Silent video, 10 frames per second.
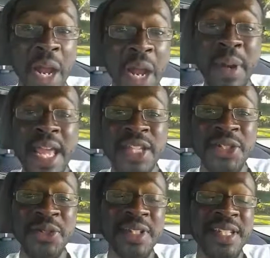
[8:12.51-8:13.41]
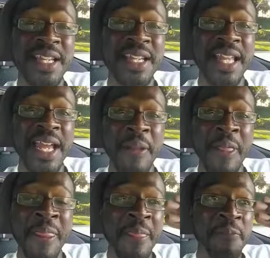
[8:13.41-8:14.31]
And I want to ask you, Jen, like
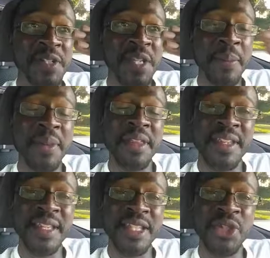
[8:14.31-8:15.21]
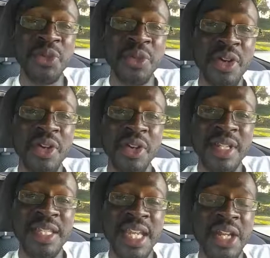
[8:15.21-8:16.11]
some of the things that you learned
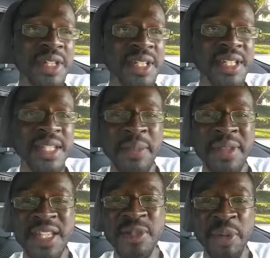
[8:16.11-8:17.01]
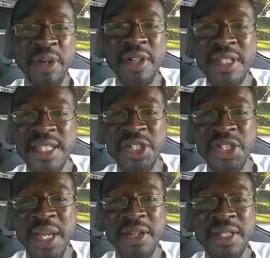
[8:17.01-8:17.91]
on set, or just some of the experiences that
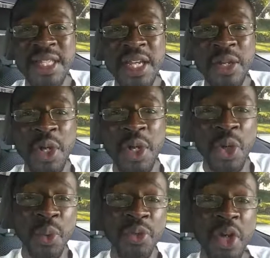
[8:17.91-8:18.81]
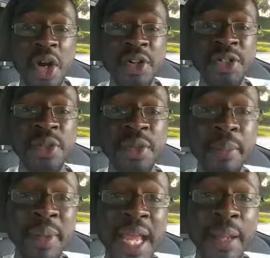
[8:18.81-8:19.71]
you had on set with regard to the
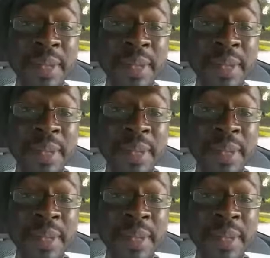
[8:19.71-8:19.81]
black